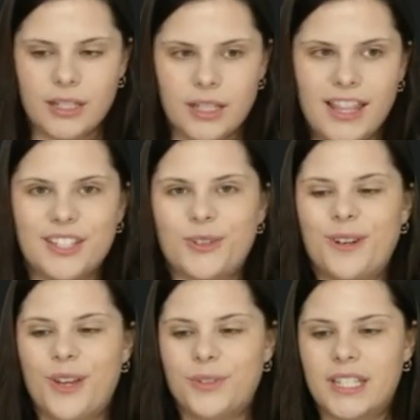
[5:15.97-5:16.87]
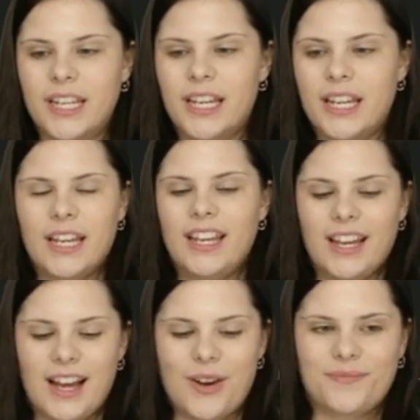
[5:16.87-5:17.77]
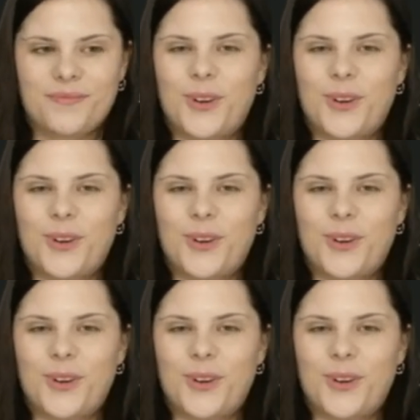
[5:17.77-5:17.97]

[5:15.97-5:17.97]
to iterate through each transaction.